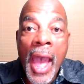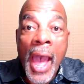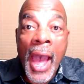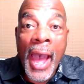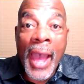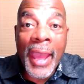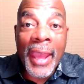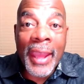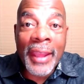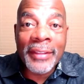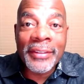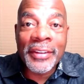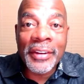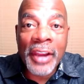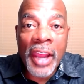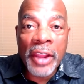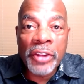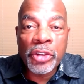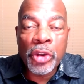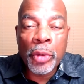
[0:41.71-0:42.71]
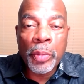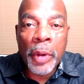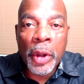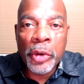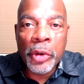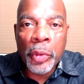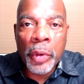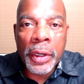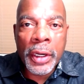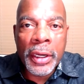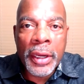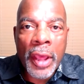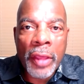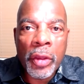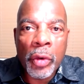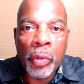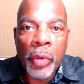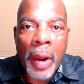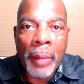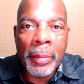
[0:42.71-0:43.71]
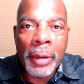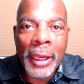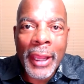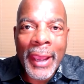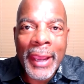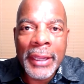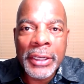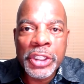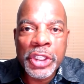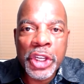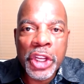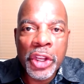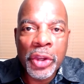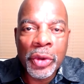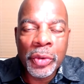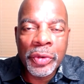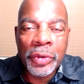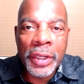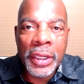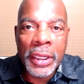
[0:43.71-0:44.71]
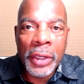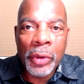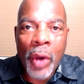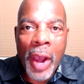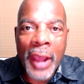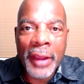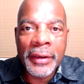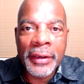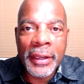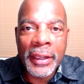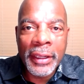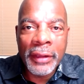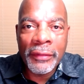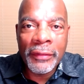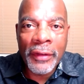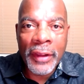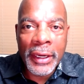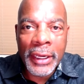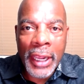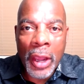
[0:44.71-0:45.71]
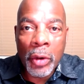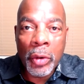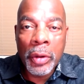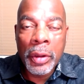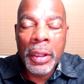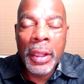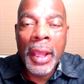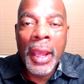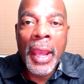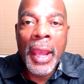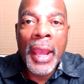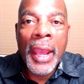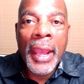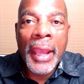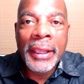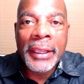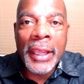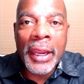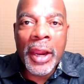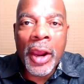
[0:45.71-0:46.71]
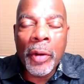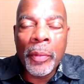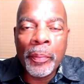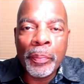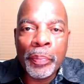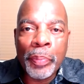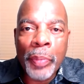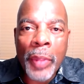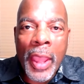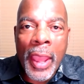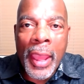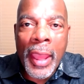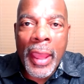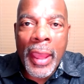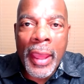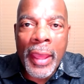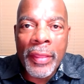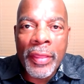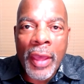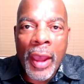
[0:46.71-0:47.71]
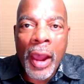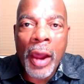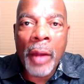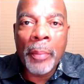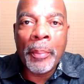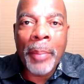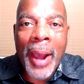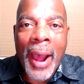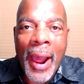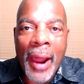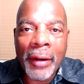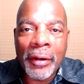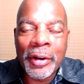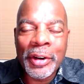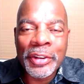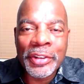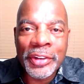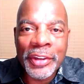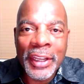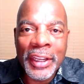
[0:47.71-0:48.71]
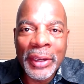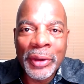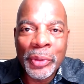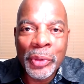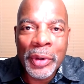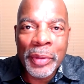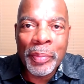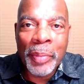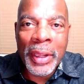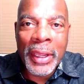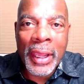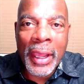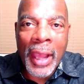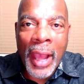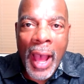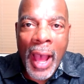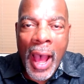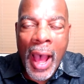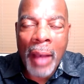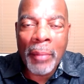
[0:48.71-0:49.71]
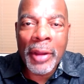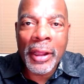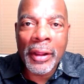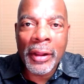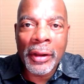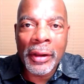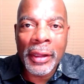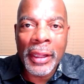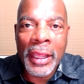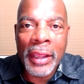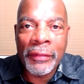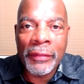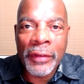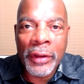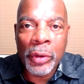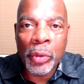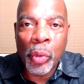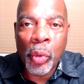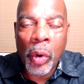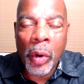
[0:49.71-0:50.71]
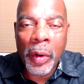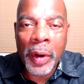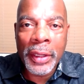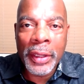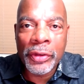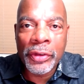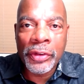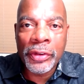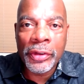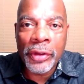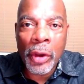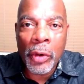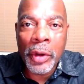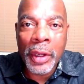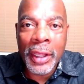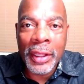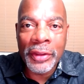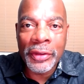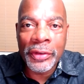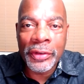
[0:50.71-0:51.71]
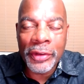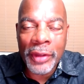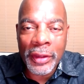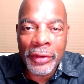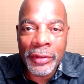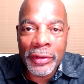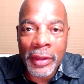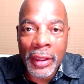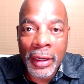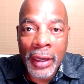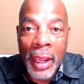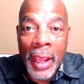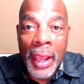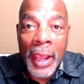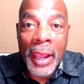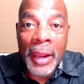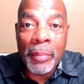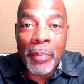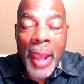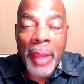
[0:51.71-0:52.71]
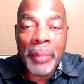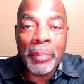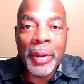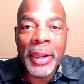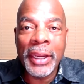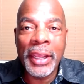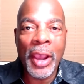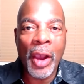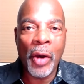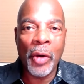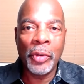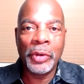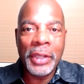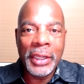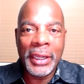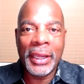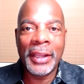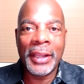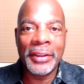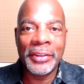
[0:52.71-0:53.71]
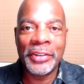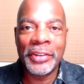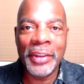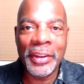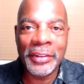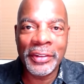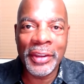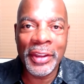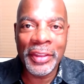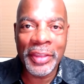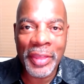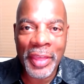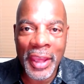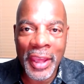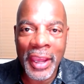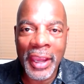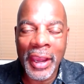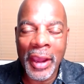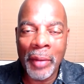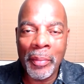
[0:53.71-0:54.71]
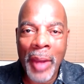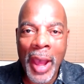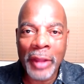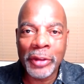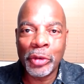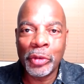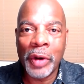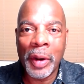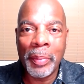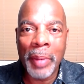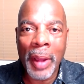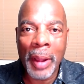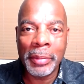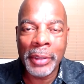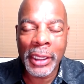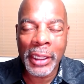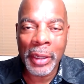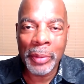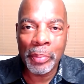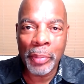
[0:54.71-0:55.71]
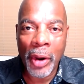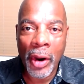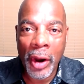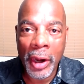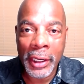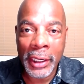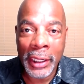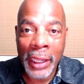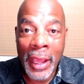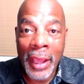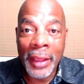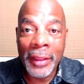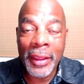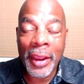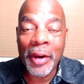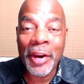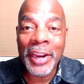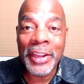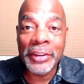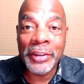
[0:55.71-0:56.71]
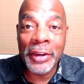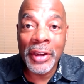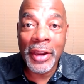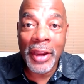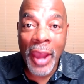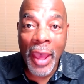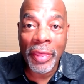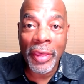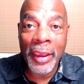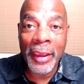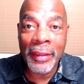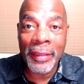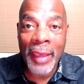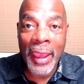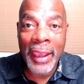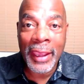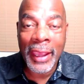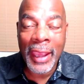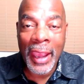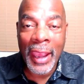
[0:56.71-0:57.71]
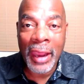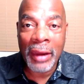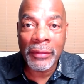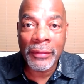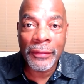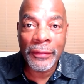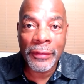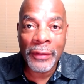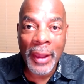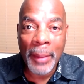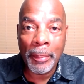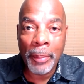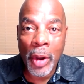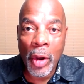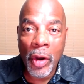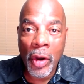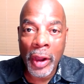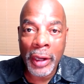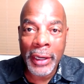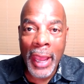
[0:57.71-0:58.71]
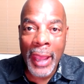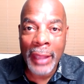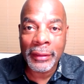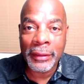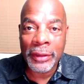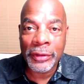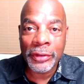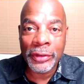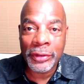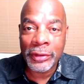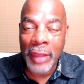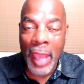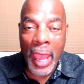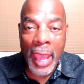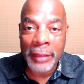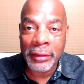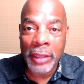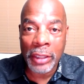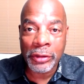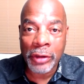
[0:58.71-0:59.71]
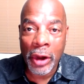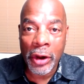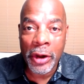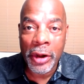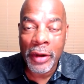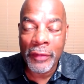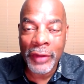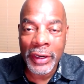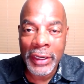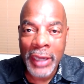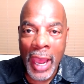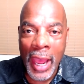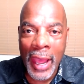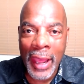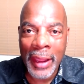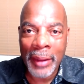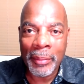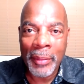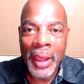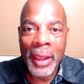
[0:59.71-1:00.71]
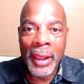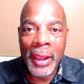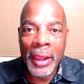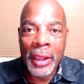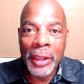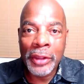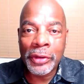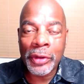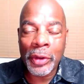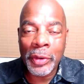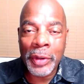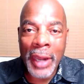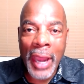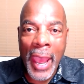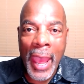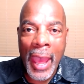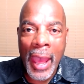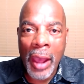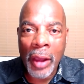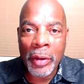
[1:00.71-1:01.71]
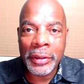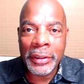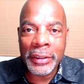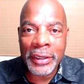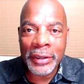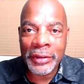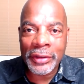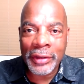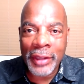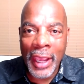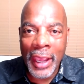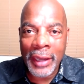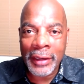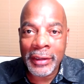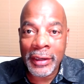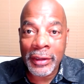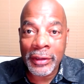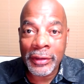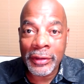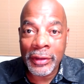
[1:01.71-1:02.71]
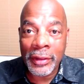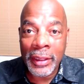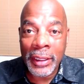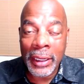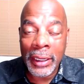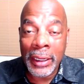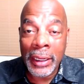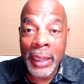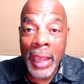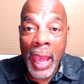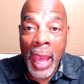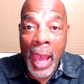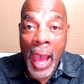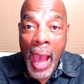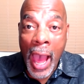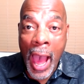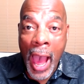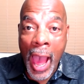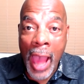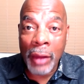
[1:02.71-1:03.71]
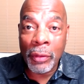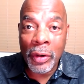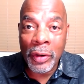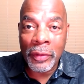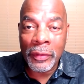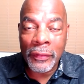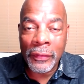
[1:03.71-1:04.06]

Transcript: Hi, it's Alonzo Bodden with another Rebel H Q T Y T video. You know, the hypocrisy would be comical if it weren't so consistent. It might be the only consistent thing about the Republican Party. There is nothing they can't flip on at the, at the turn of a dime. So now DeSantis, the I won't